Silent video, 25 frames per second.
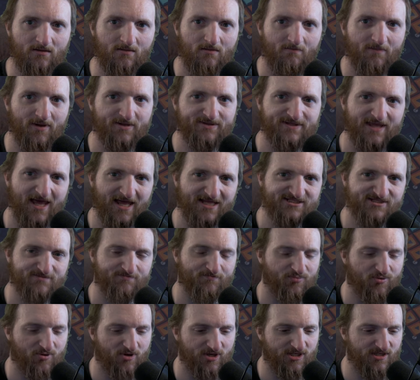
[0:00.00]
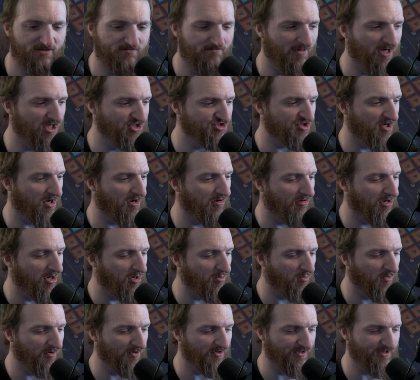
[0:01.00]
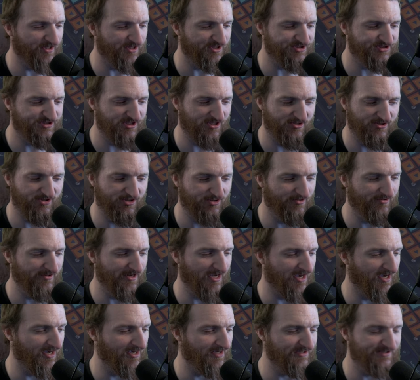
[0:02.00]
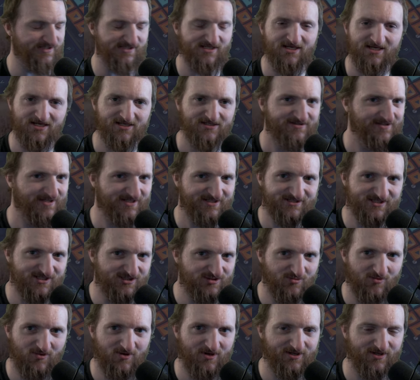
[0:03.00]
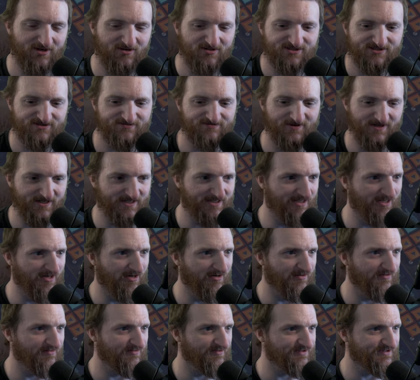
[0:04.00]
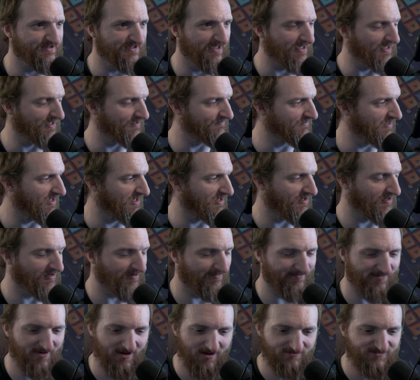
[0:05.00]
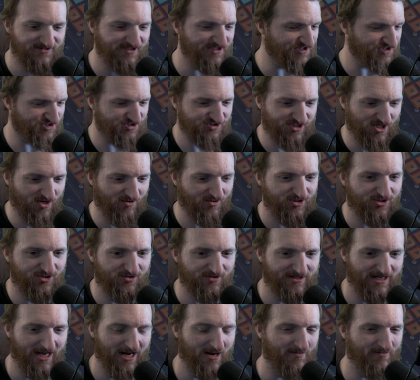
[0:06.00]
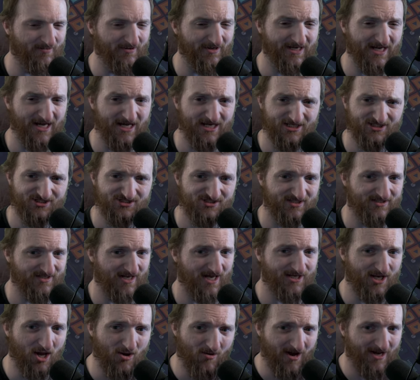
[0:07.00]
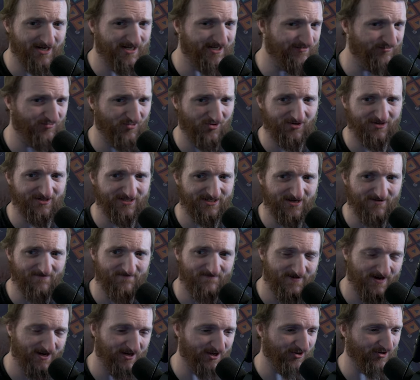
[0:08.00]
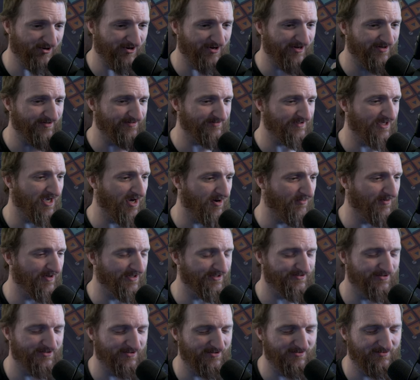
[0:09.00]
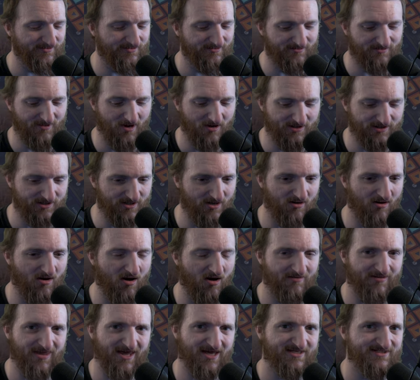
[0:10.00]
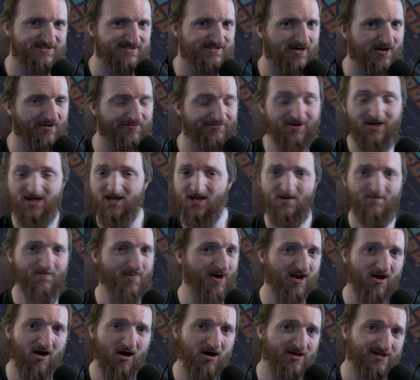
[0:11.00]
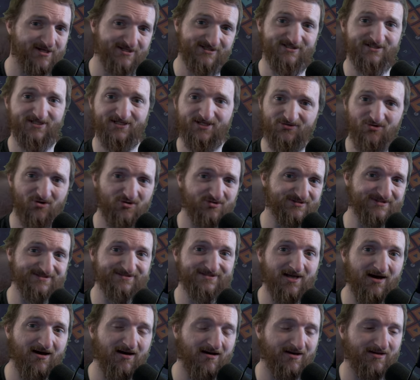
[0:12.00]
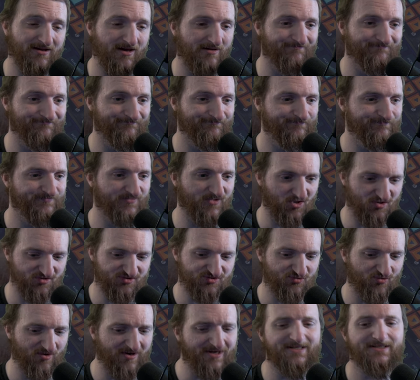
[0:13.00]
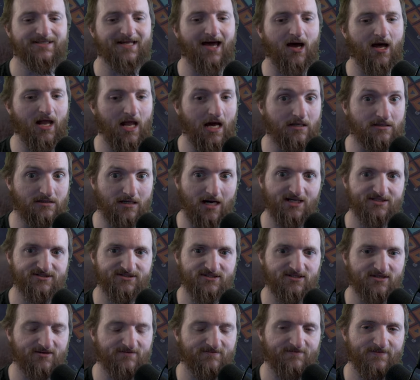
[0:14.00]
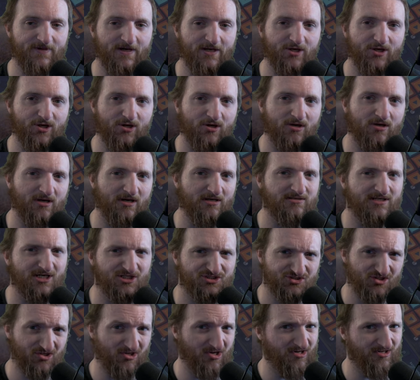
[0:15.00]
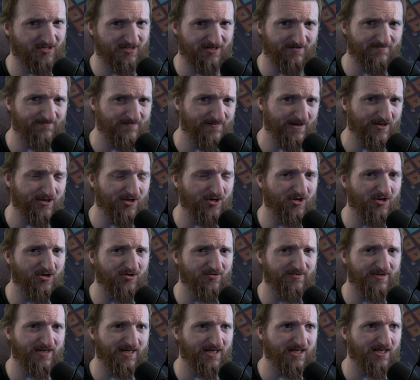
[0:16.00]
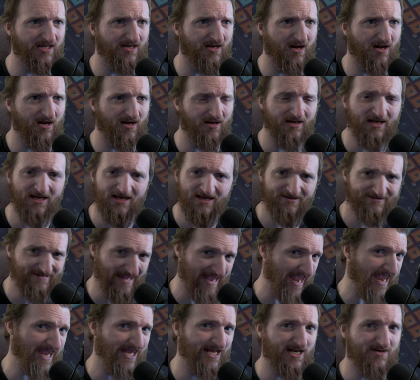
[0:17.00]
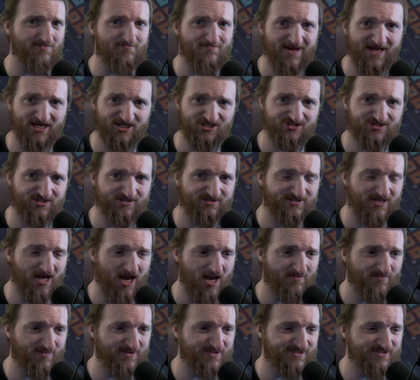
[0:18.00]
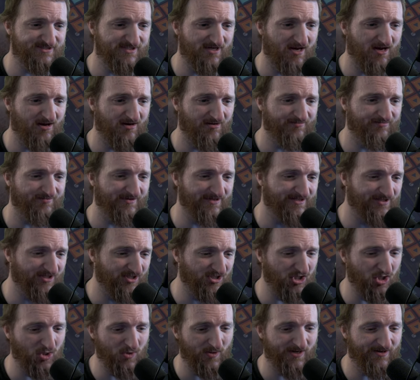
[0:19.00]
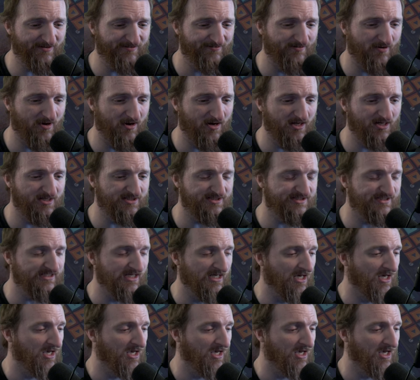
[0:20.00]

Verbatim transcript: But that's pretty much all I wanted to show you guys. This is one of those videos that um, I'm just showing you an application. I know I didn't really configure it, go into, you know, all that stuff. But honestly, there's not, there's really not a lot to configure unless you're going to configure the uh, that animation type of stuff and the G U I fonts.